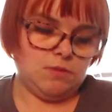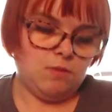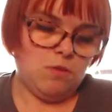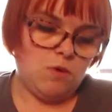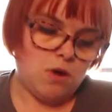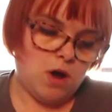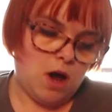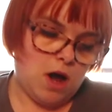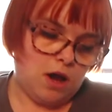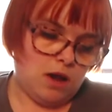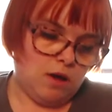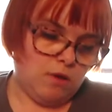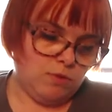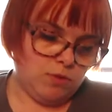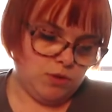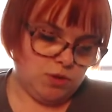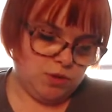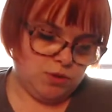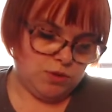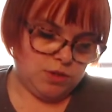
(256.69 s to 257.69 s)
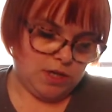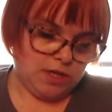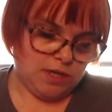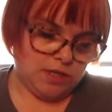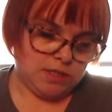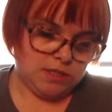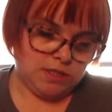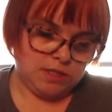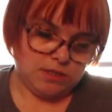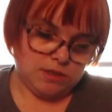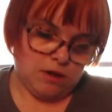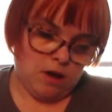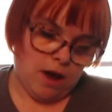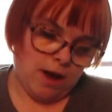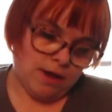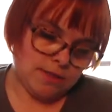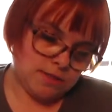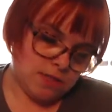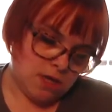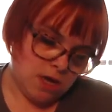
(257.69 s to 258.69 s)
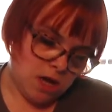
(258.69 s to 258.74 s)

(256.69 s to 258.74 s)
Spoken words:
What colour would you say this is, guys?